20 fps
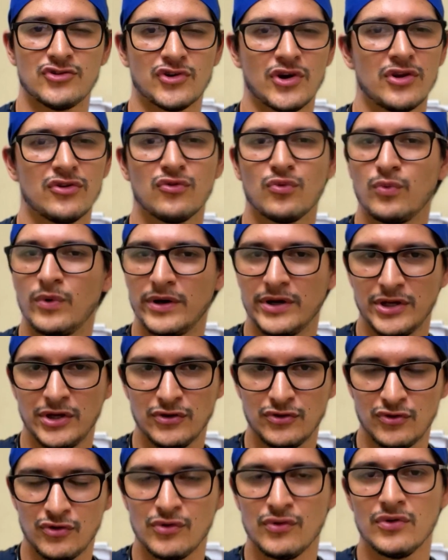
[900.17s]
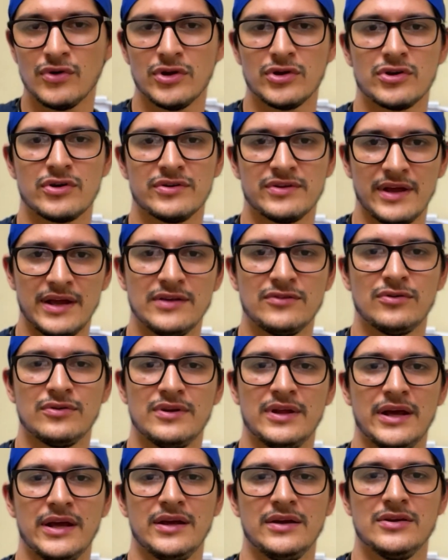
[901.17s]
trust what you do in your
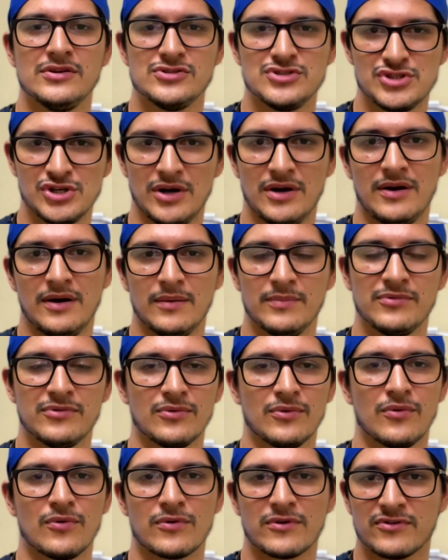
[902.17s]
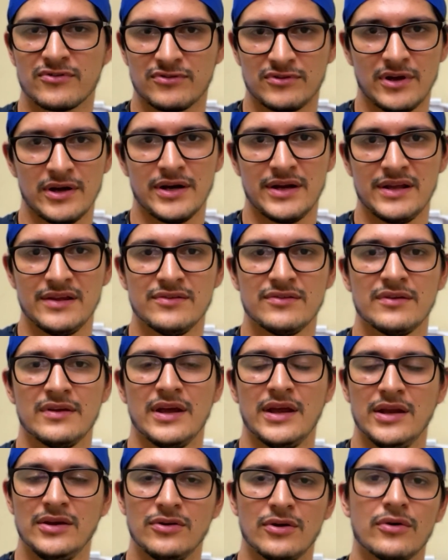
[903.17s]
day-to-day jobs or studies
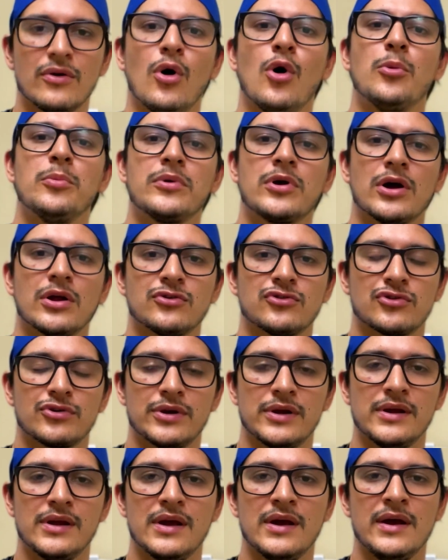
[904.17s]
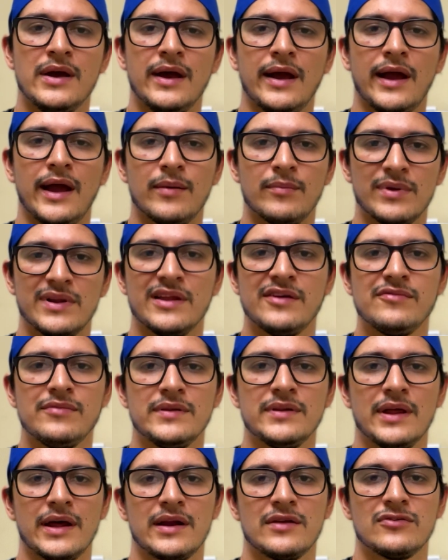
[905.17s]
in your home country, and believing
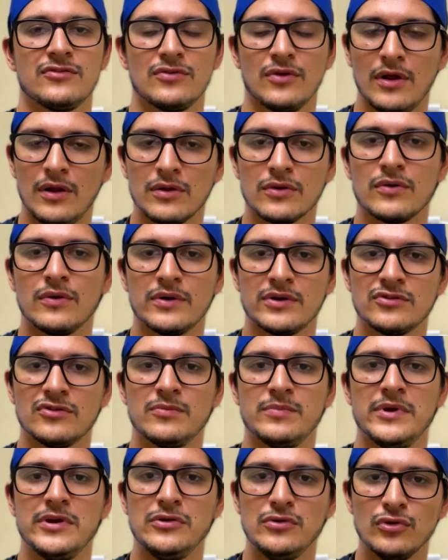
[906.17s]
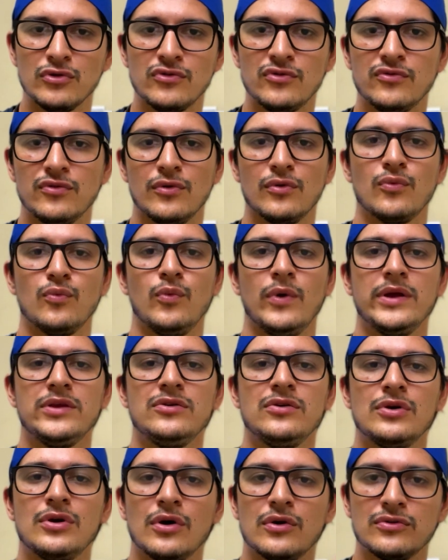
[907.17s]
that it's all going to be useful when
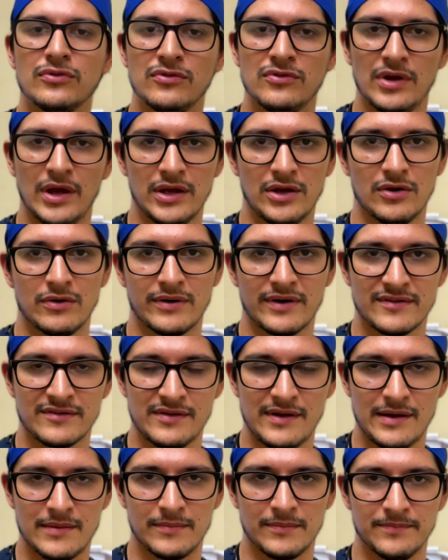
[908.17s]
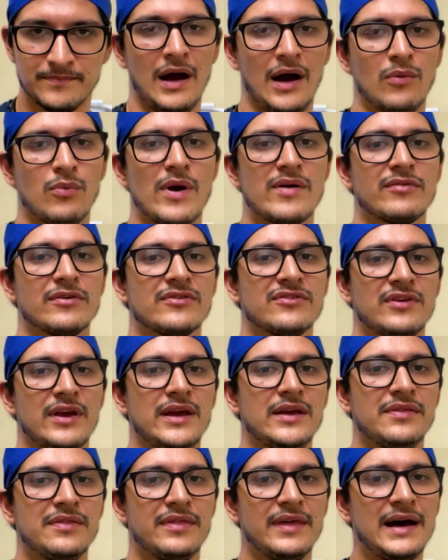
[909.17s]
you go to take your exam. However,
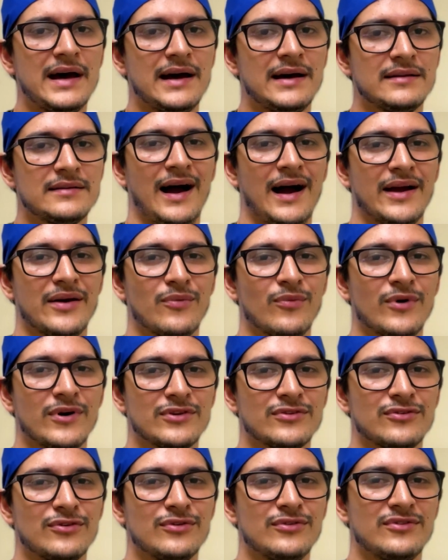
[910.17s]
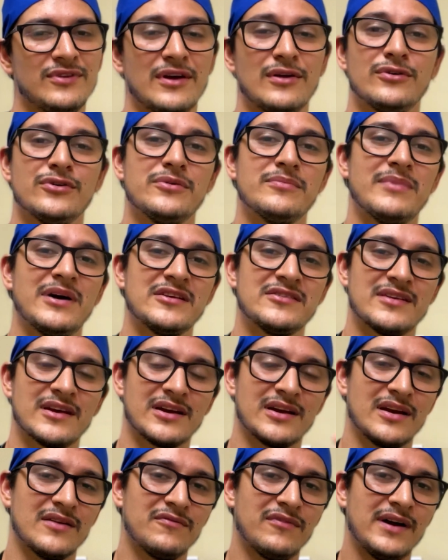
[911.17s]
saying that, I want to tell you my
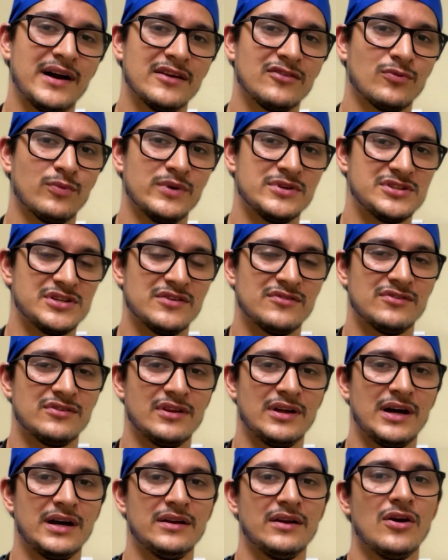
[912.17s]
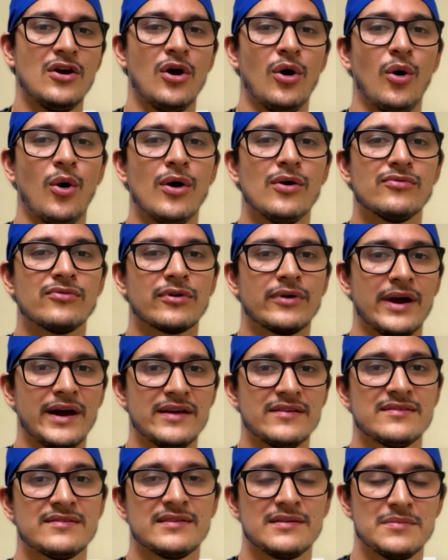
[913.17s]
second advice, which is not
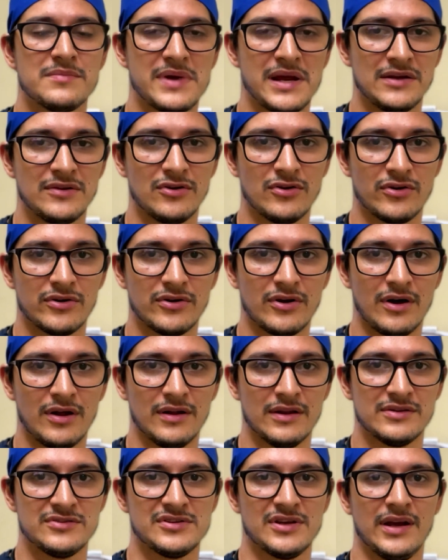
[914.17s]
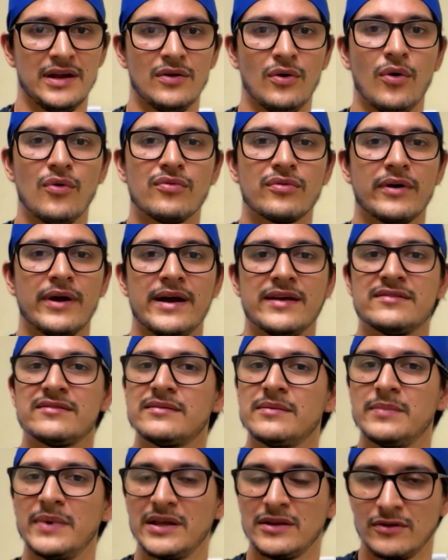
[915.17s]
overestimate your knowledge and
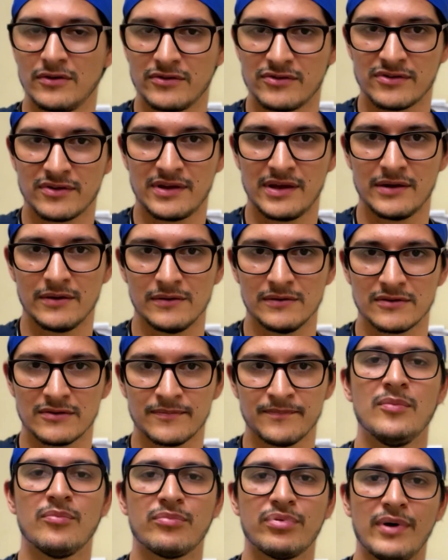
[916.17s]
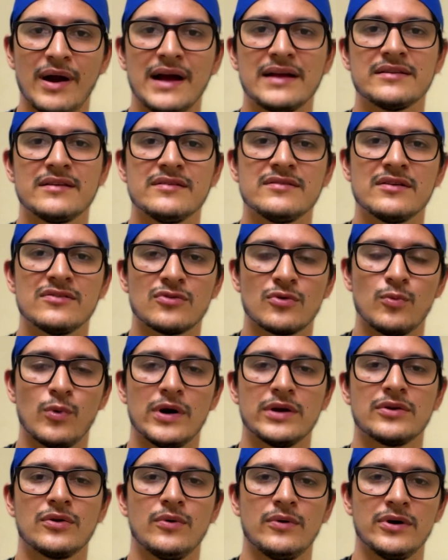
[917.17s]
overestimate your skills. Practice is
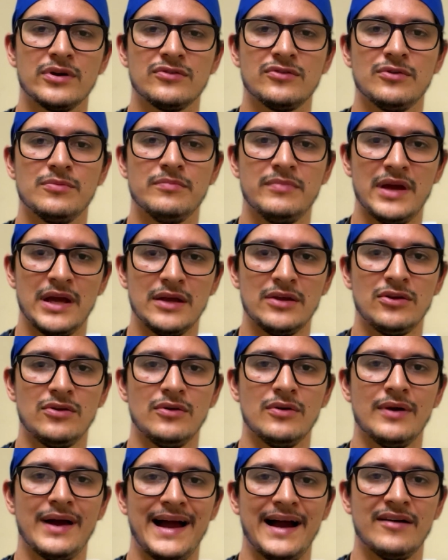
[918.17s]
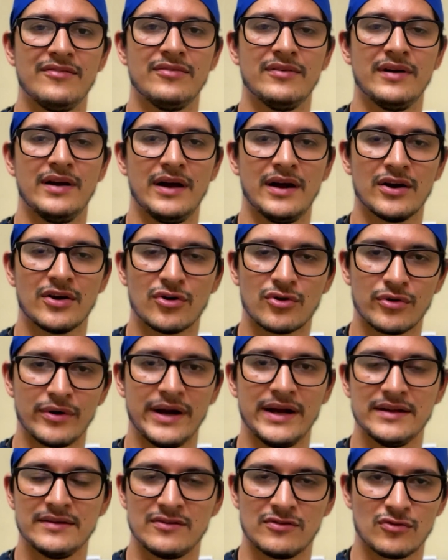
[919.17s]
what's going to make you have a
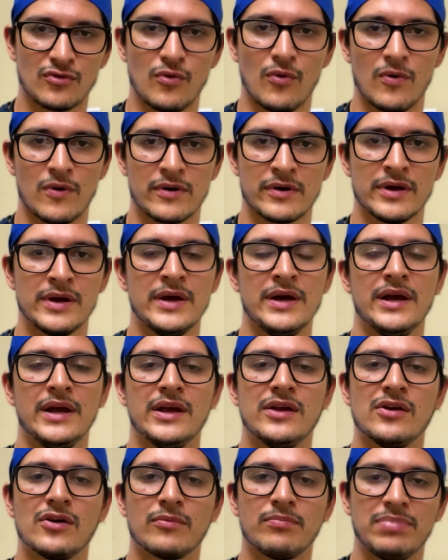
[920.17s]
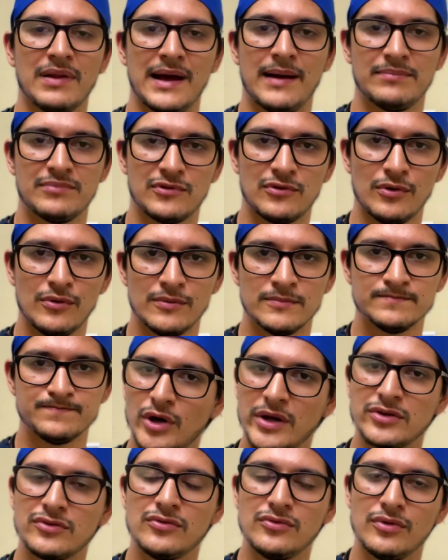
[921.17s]
great score in your PLAB 2.
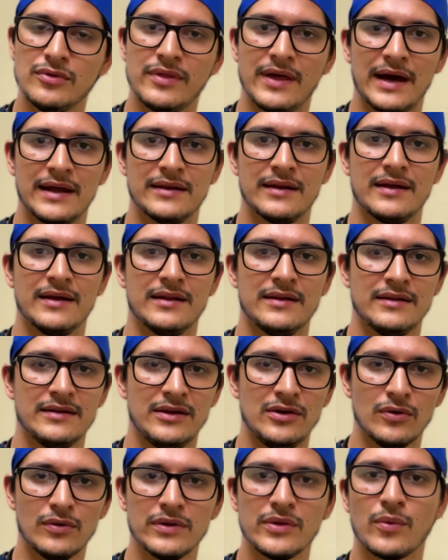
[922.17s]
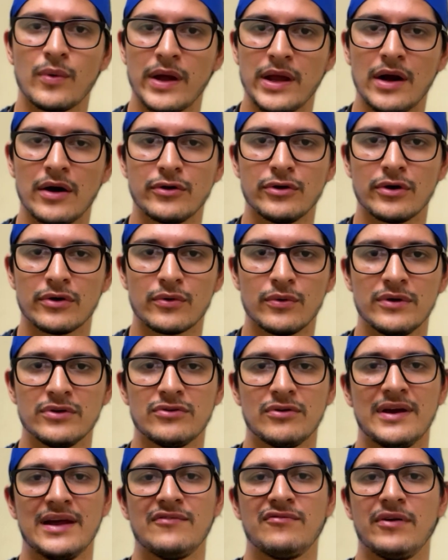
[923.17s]
Try to do that. The only way how you're going
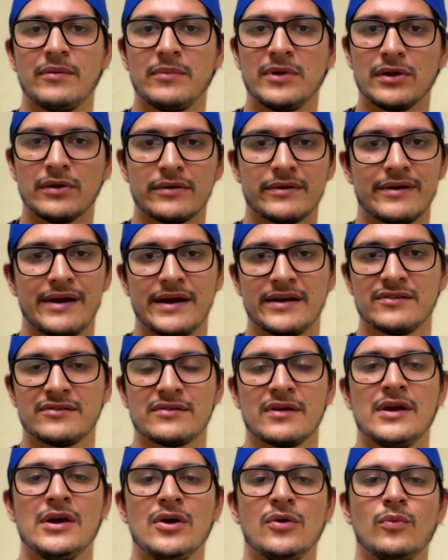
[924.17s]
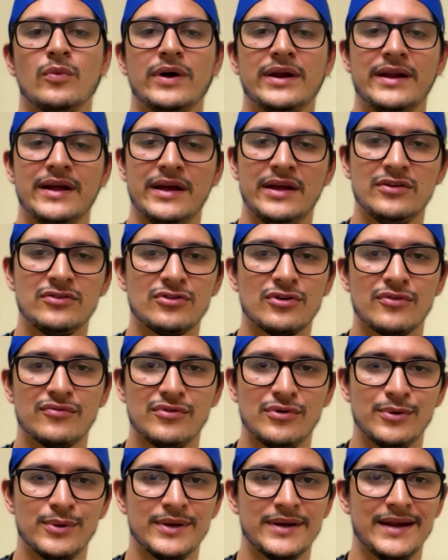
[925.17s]
to get familiarized with
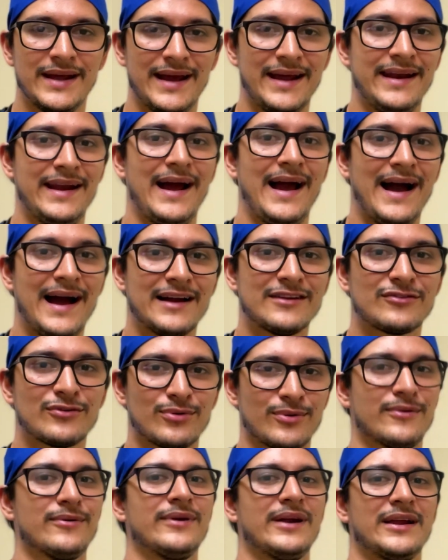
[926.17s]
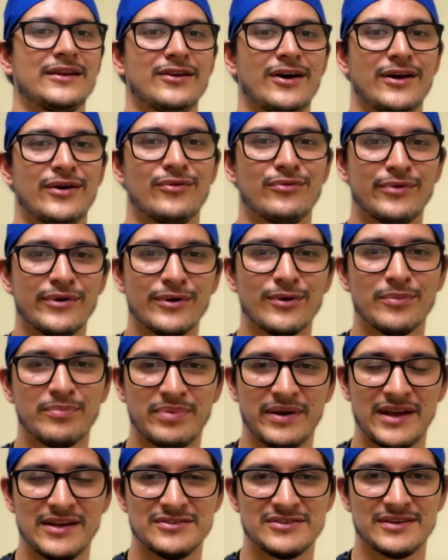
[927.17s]
interviewing an actor and not a real
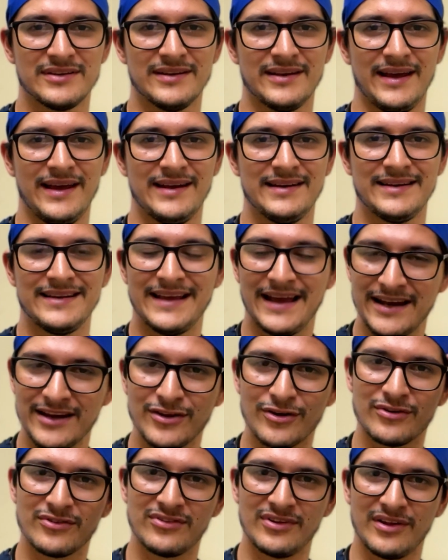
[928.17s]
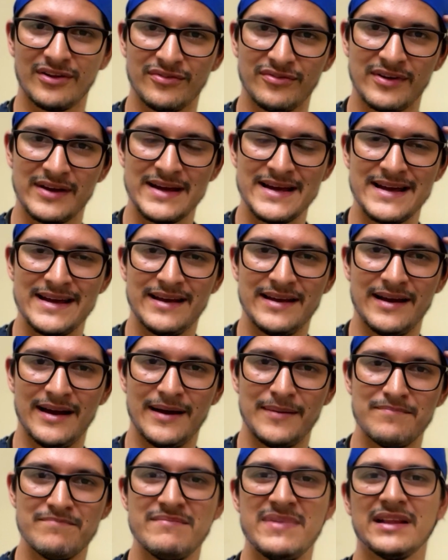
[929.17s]
patient and getting yourself
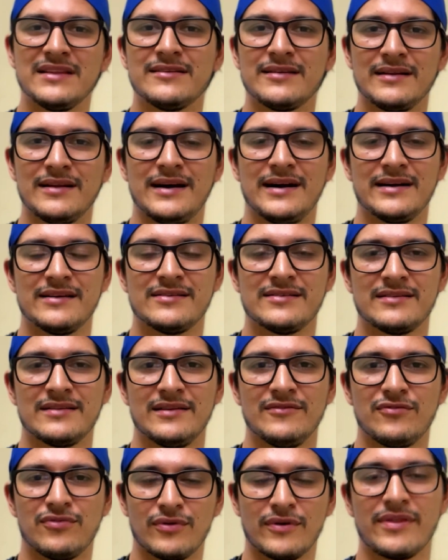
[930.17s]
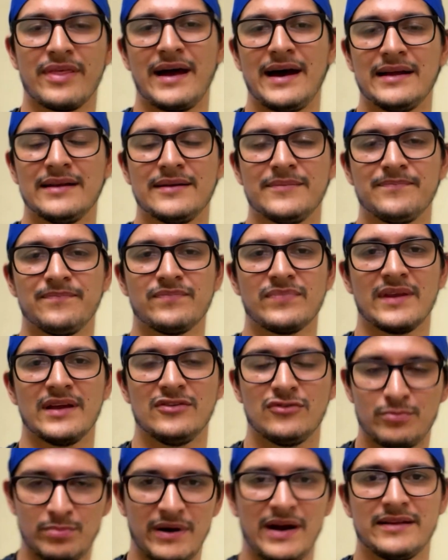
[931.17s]
mentalized for that
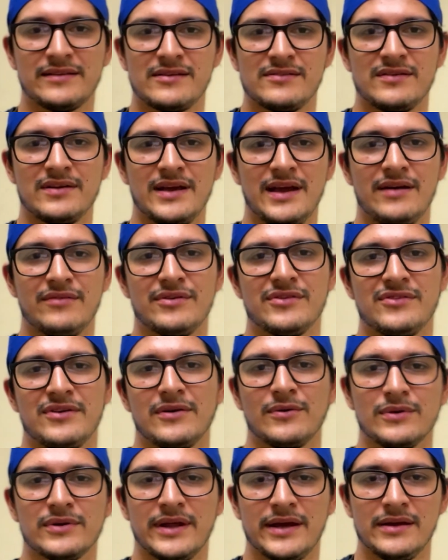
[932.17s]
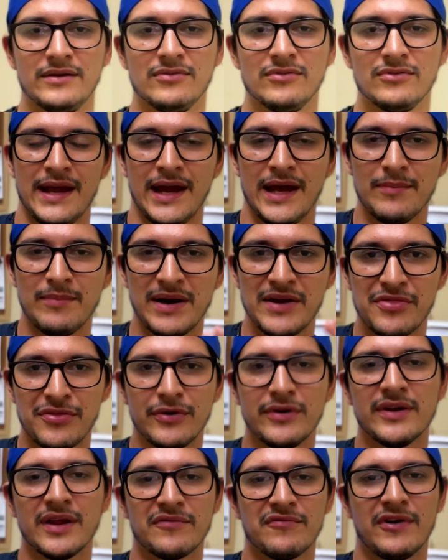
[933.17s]
is practicing every single day. And my
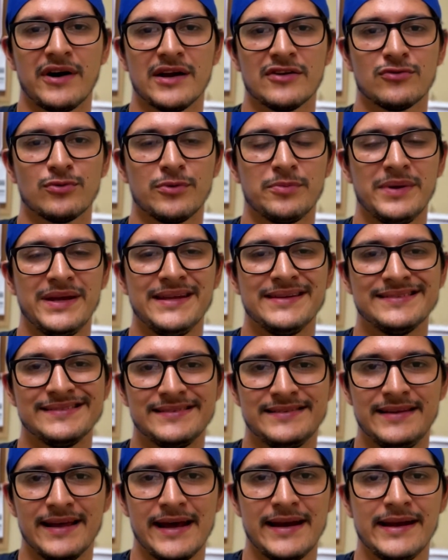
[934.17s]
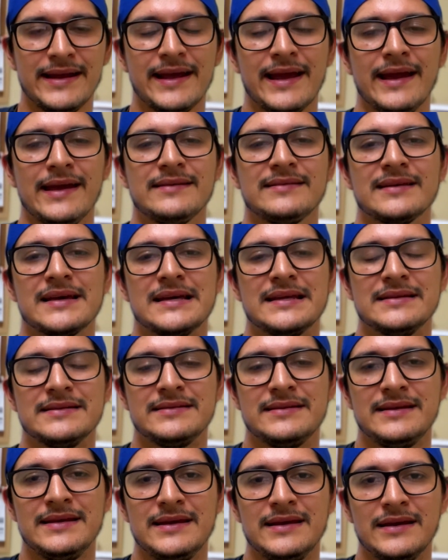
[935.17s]
third advice would be dedicate
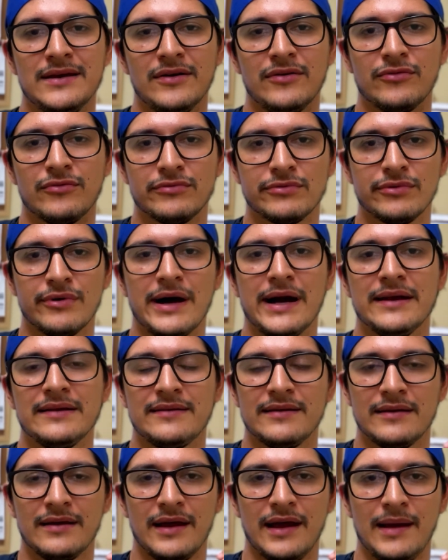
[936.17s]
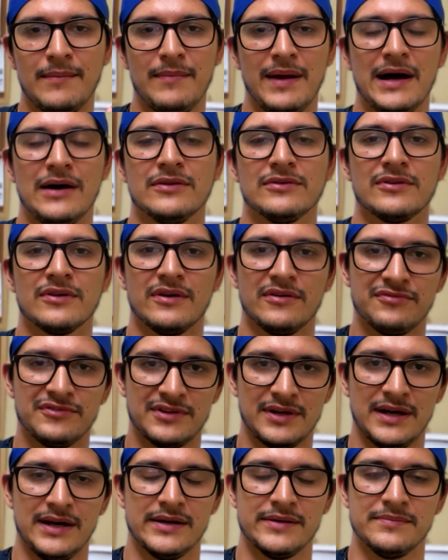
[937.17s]
the right amount of
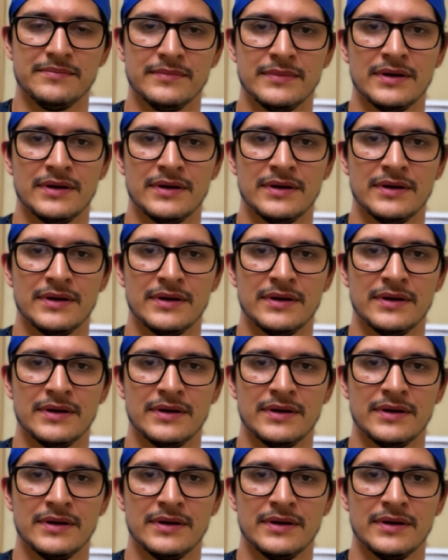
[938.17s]
time.